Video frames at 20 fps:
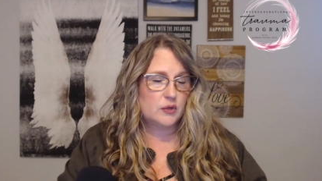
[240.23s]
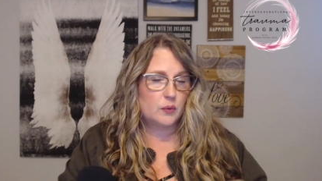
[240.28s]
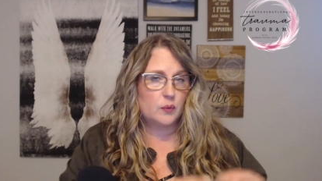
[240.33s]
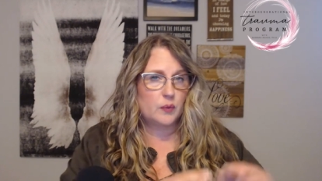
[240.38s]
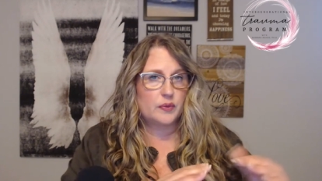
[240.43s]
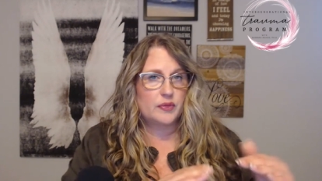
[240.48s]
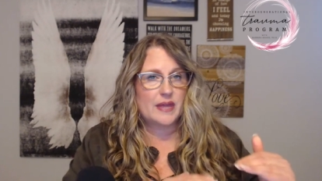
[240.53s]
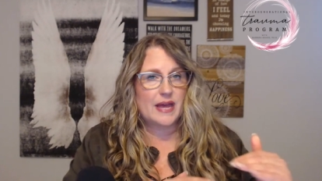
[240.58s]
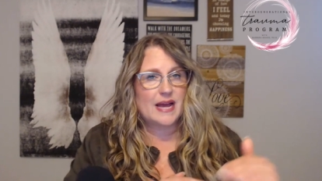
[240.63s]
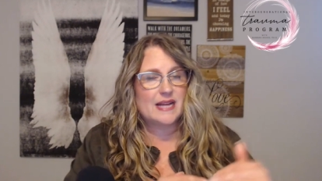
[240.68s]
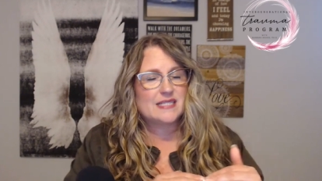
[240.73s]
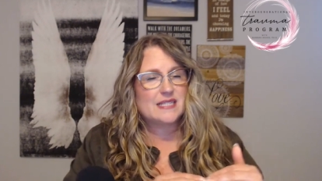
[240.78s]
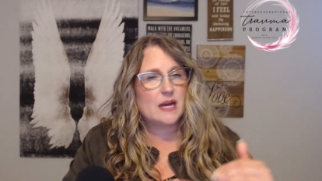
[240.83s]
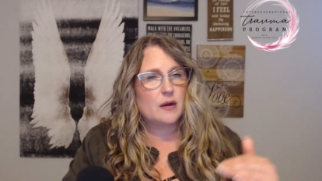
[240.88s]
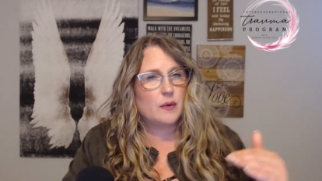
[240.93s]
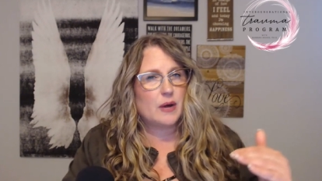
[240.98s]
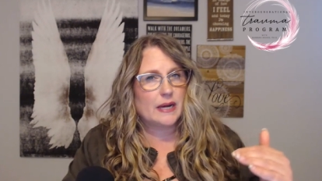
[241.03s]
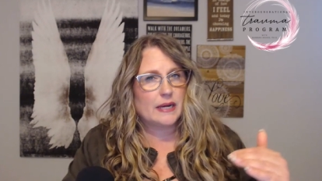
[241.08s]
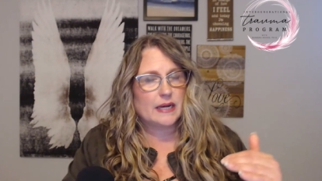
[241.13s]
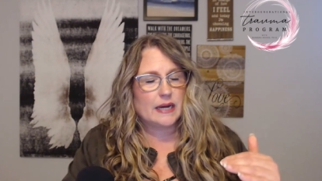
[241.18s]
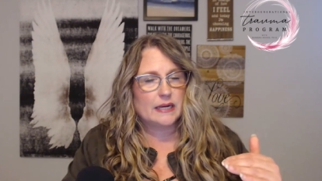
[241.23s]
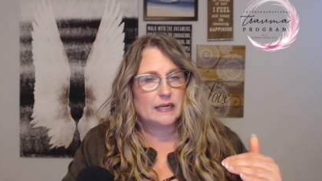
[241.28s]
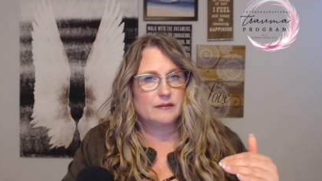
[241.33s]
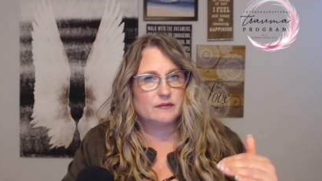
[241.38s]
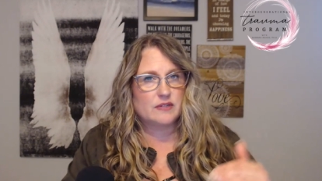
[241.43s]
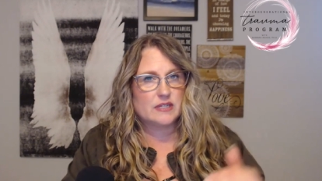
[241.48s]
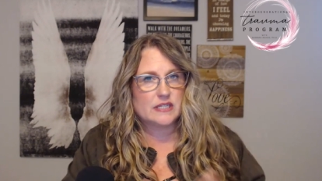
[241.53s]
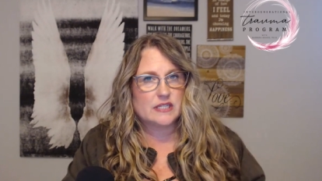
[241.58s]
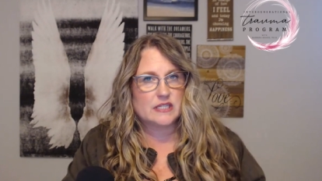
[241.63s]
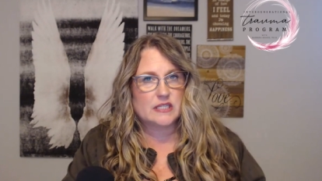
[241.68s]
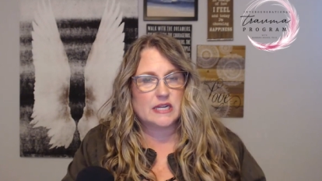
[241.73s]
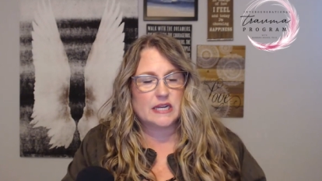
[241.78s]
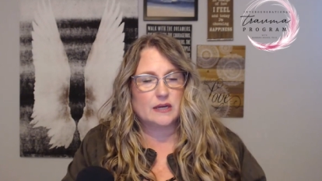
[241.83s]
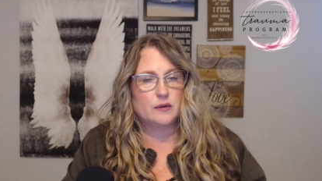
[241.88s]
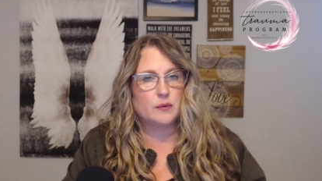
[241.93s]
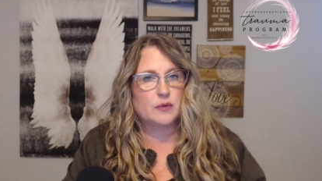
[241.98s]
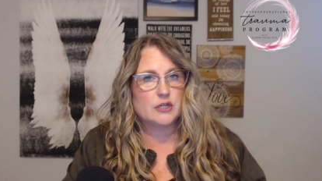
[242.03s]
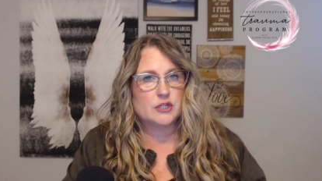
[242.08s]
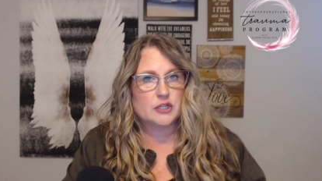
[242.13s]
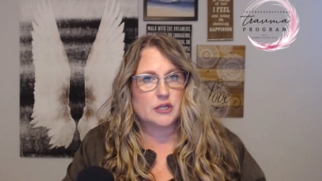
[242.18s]
that's how I kind of
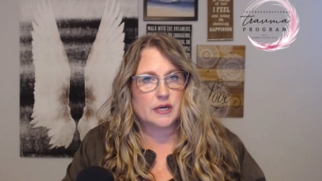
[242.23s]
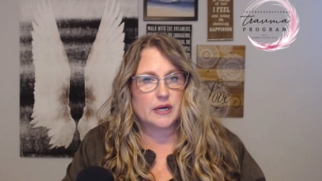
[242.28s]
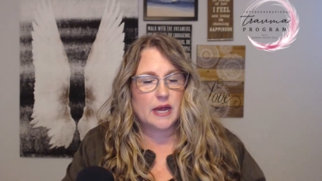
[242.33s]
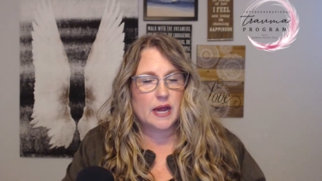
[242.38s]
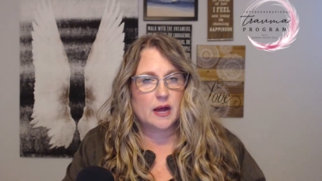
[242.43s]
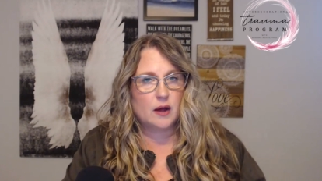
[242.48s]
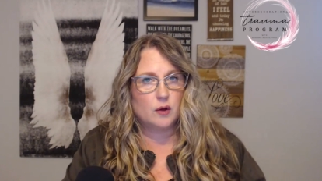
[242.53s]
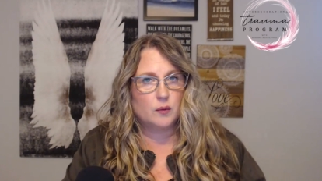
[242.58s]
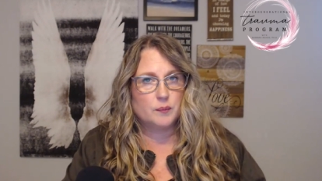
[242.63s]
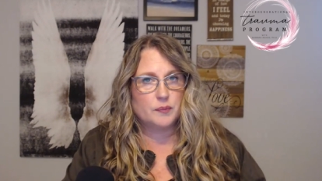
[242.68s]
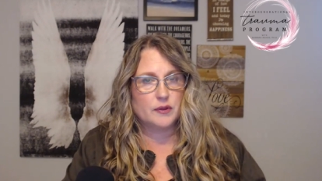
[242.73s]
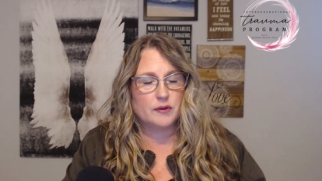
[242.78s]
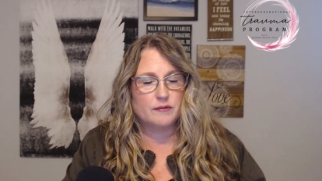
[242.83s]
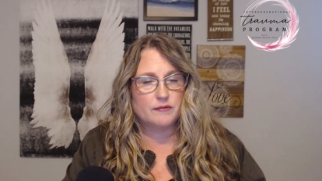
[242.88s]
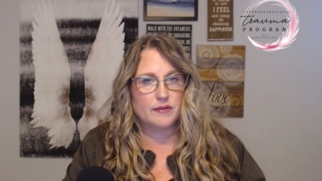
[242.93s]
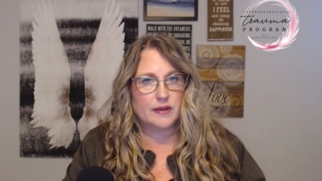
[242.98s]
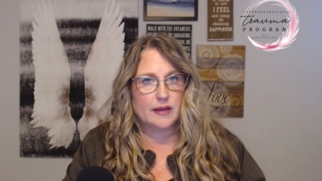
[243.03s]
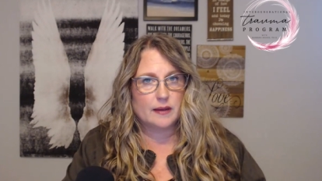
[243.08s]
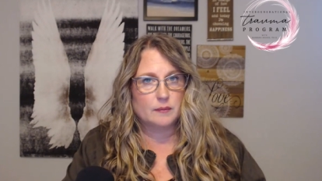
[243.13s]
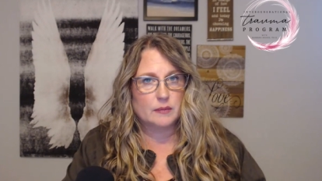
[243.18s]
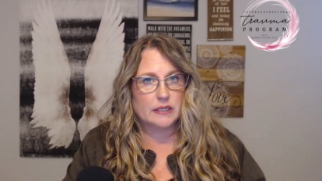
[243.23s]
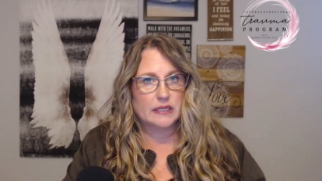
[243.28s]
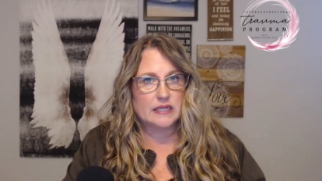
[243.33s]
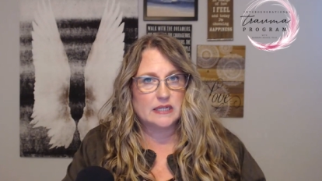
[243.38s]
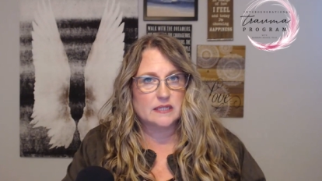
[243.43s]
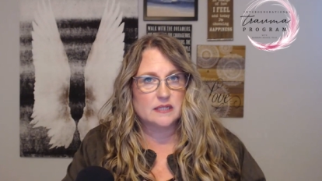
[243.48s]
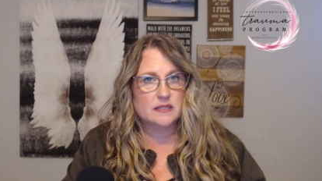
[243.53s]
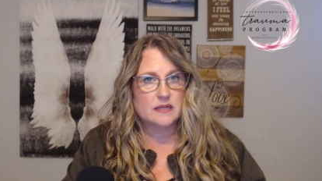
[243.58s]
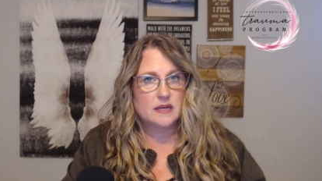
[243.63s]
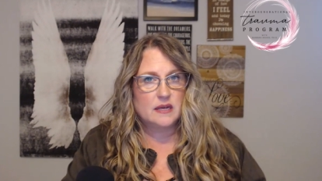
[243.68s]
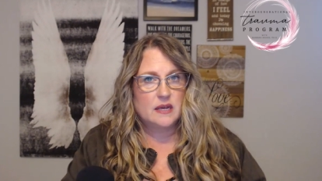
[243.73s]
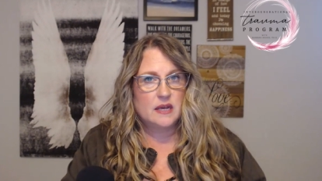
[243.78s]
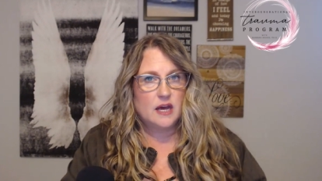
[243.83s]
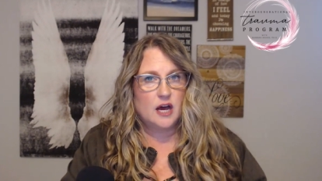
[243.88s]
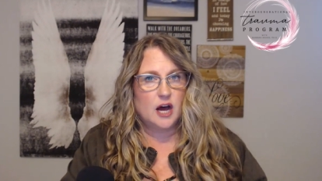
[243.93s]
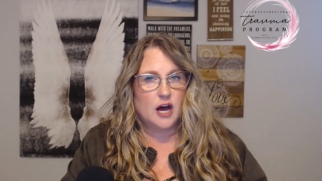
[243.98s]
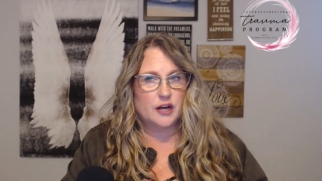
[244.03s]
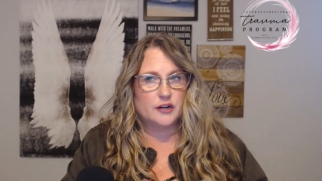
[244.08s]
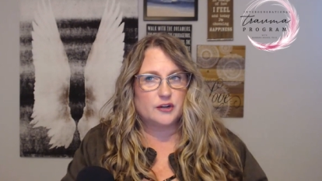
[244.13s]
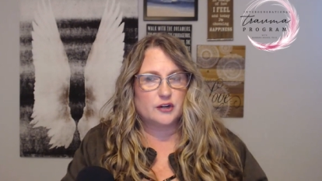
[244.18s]
distinguish and help the families
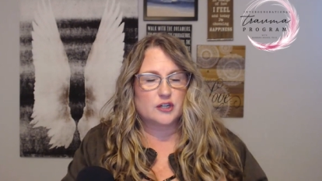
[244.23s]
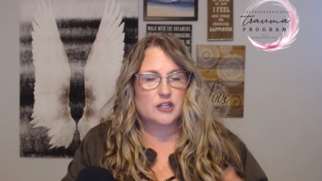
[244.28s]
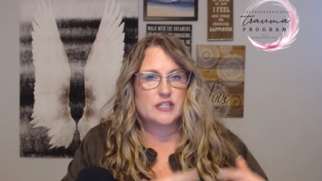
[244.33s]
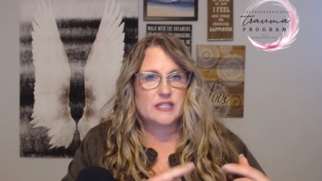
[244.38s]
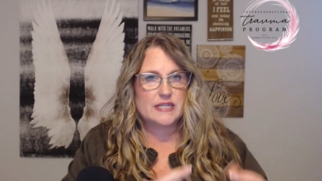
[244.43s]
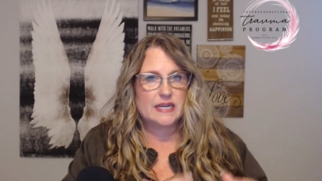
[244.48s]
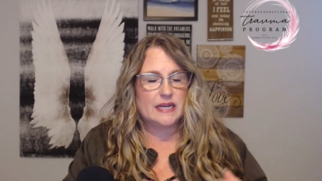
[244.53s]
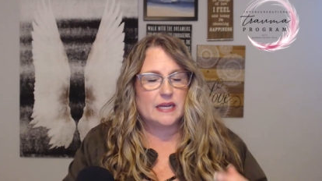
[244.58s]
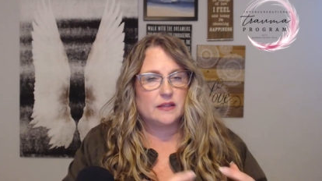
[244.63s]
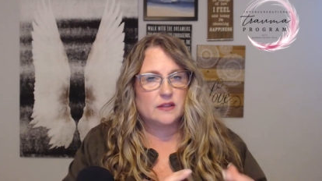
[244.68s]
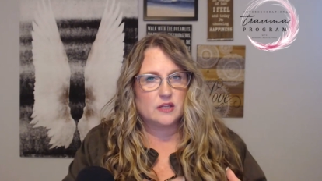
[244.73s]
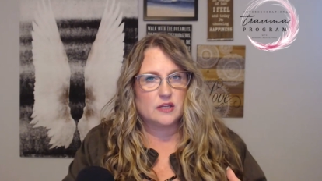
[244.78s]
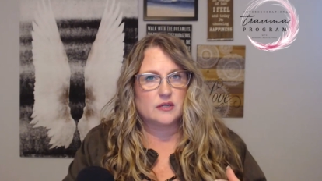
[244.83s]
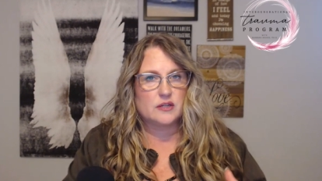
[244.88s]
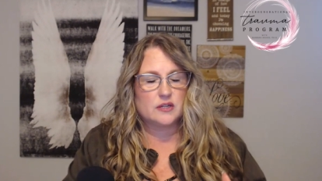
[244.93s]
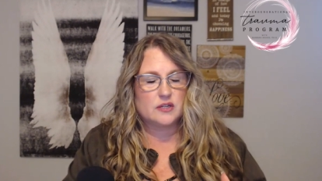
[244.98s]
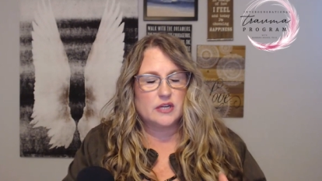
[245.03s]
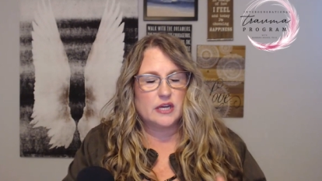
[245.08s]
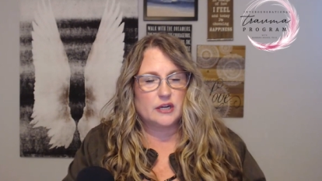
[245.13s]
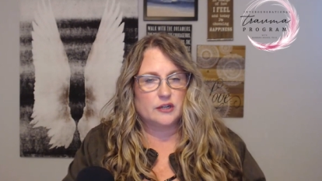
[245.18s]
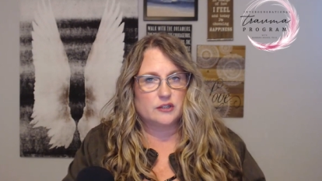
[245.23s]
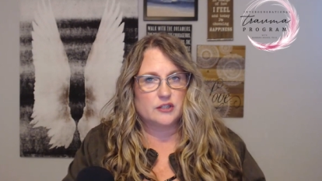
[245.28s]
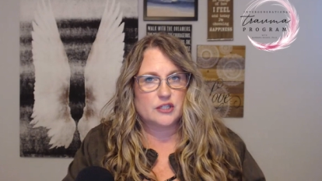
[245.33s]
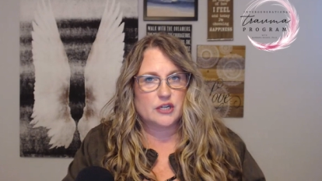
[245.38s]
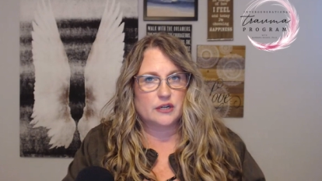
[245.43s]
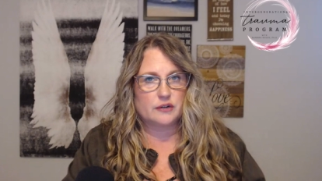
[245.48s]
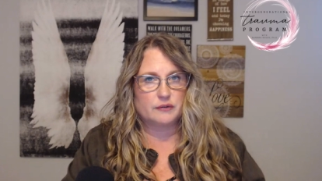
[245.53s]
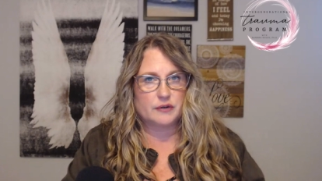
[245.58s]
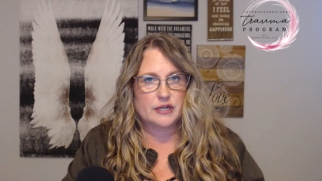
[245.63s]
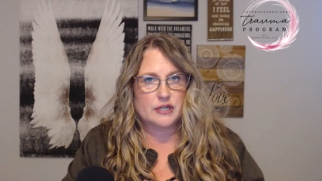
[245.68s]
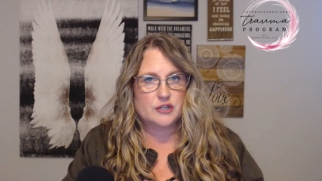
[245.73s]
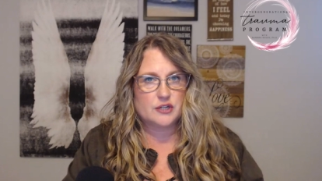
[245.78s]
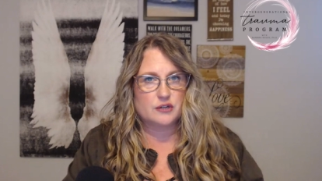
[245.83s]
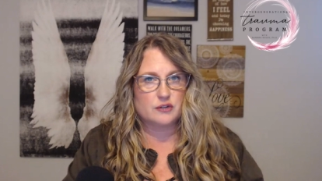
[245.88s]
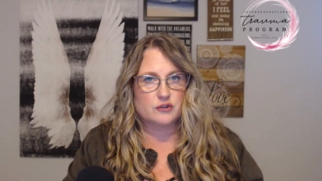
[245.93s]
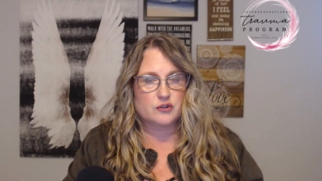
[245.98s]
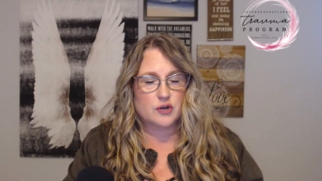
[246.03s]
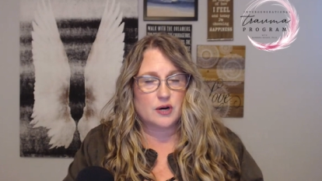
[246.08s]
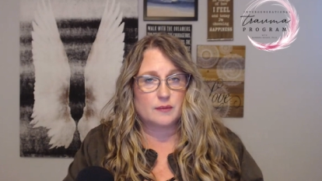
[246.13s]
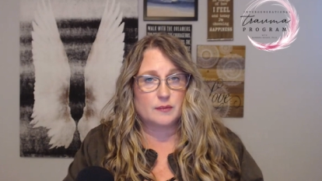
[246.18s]
understand the
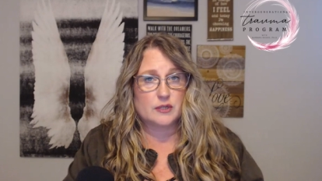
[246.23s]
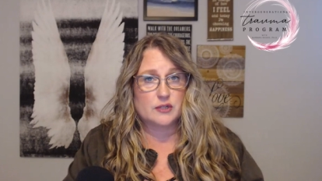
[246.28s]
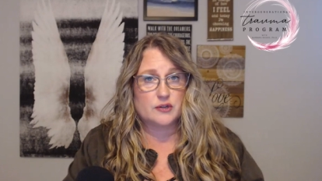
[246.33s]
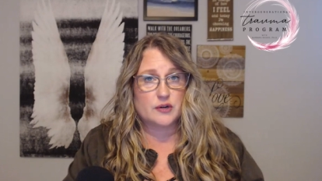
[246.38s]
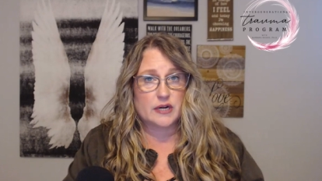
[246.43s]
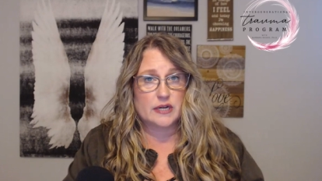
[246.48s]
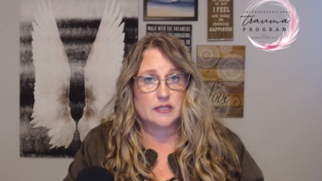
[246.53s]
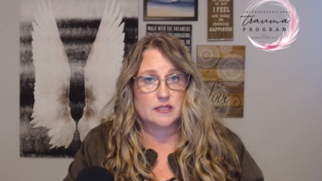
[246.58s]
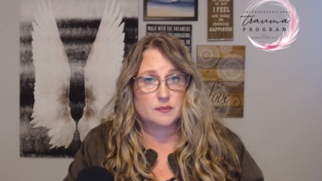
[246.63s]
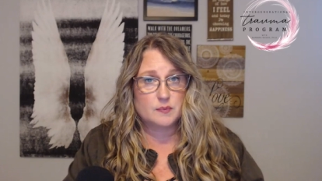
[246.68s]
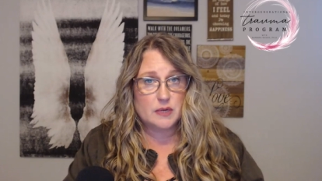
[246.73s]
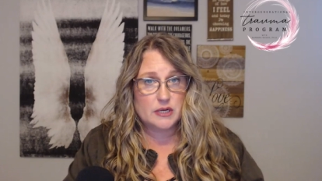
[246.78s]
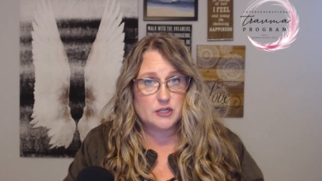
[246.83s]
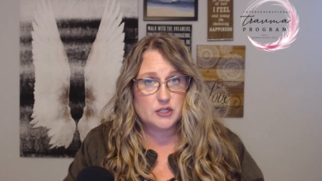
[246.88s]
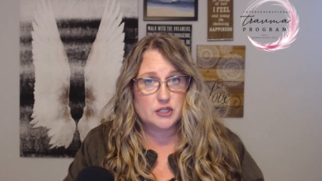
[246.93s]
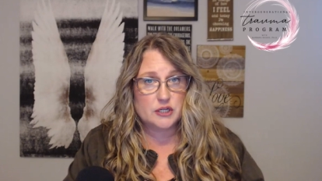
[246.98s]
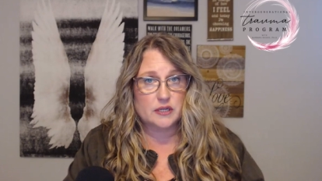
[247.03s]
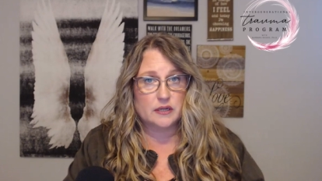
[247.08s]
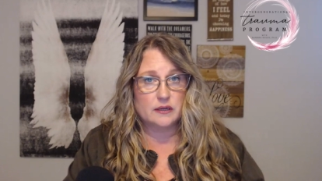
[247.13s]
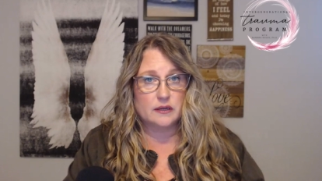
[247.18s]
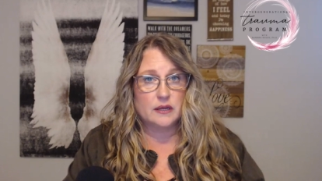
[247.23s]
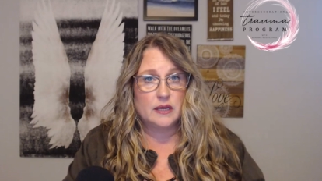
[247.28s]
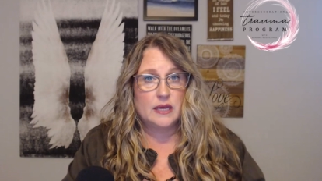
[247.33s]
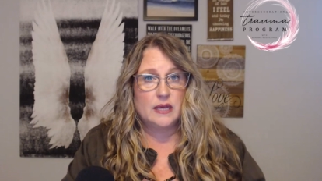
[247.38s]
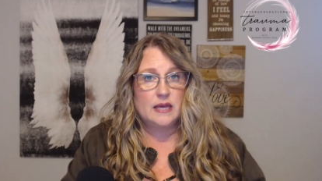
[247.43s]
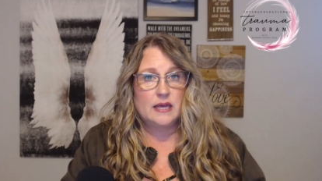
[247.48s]
intergenerational trauma transmission,